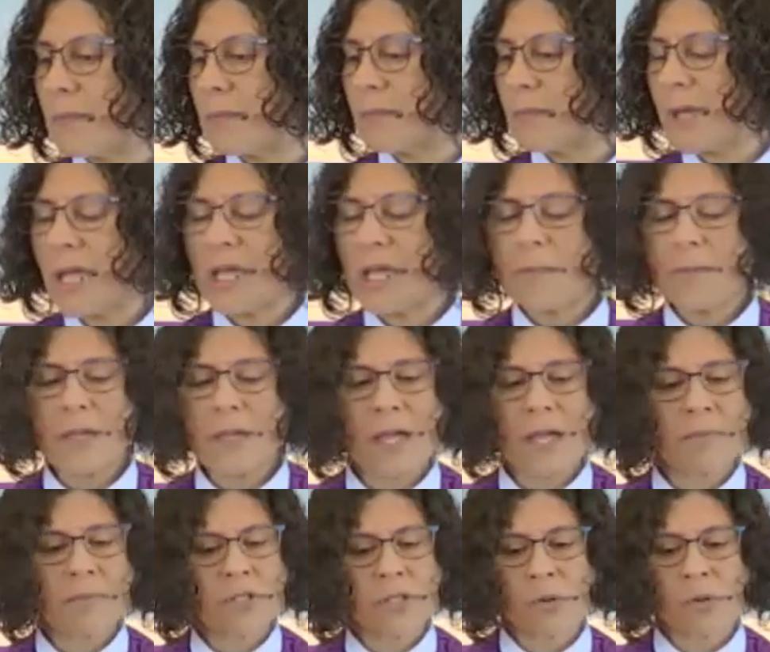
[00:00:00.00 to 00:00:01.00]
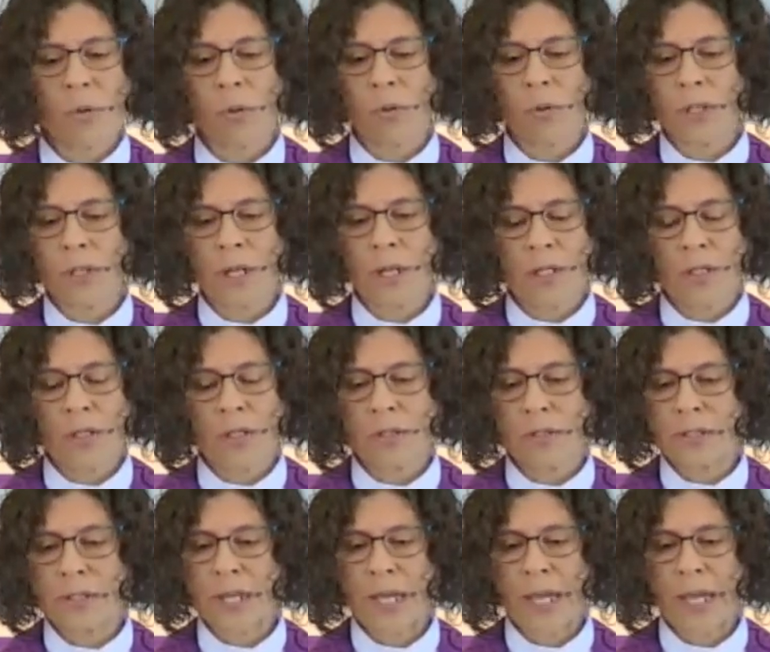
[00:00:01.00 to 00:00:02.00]
Maybe I'm just holding on
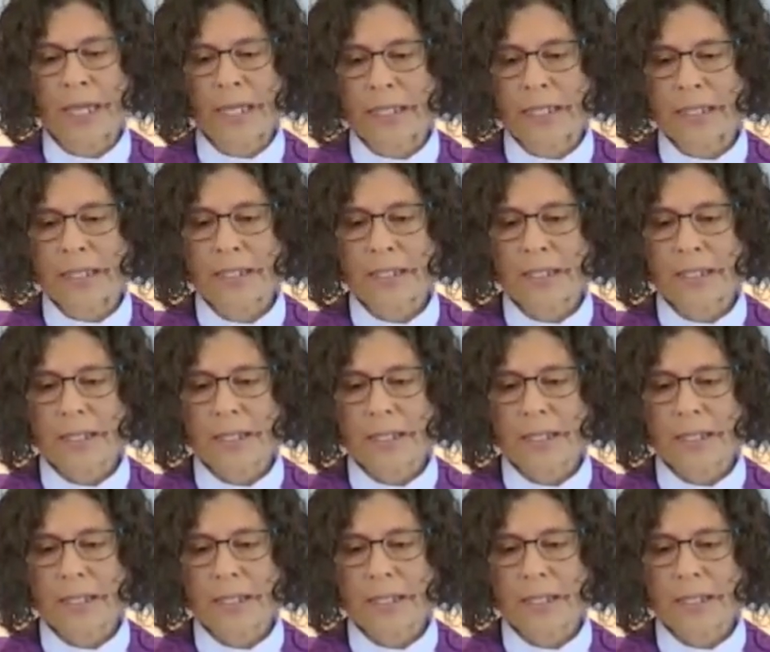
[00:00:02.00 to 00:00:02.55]
too tight